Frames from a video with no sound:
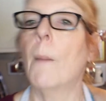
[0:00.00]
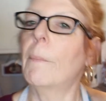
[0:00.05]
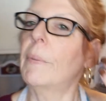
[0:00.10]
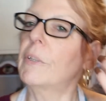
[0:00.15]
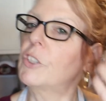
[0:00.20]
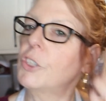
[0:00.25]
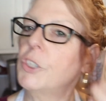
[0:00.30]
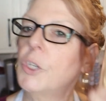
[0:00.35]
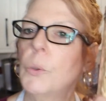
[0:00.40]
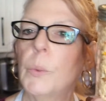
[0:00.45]

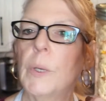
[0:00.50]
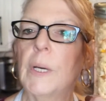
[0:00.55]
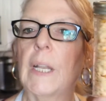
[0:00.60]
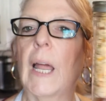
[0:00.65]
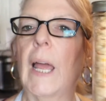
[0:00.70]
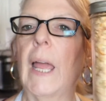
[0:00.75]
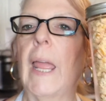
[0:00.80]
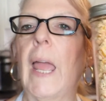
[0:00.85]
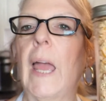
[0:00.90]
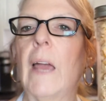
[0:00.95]
But you know what?
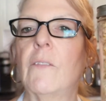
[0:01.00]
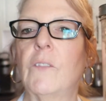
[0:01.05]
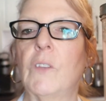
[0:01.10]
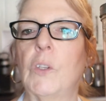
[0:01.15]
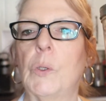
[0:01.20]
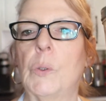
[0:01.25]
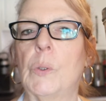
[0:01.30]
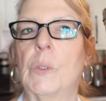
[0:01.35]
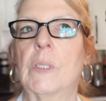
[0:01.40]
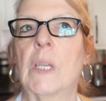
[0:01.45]
I have
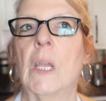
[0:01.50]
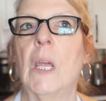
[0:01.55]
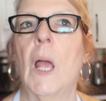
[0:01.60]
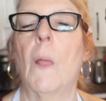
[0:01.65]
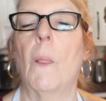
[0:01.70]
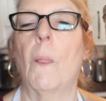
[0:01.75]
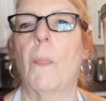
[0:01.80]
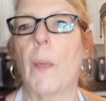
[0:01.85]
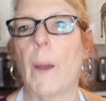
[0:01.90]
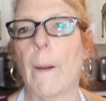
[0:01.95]
used
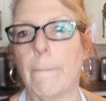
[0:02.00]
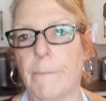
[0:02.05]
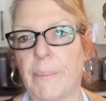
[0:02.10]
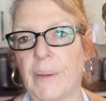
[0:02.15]
the